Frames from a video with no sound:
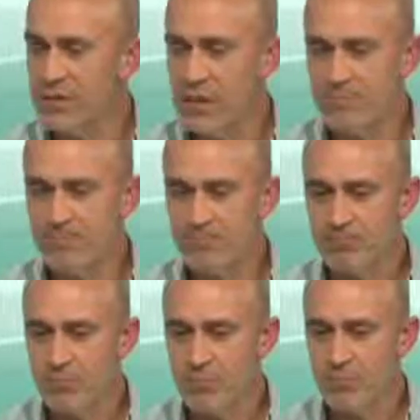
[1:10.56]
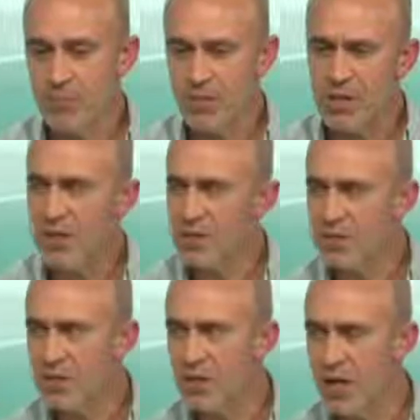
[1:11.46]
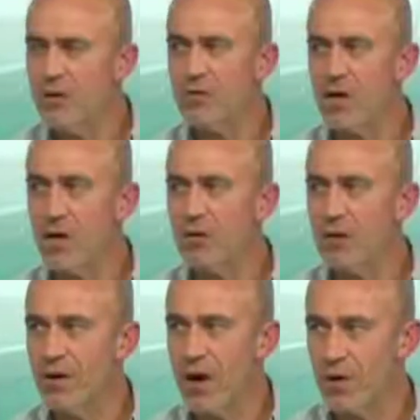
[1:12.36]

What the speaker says: that there's a lot of things in our lives that are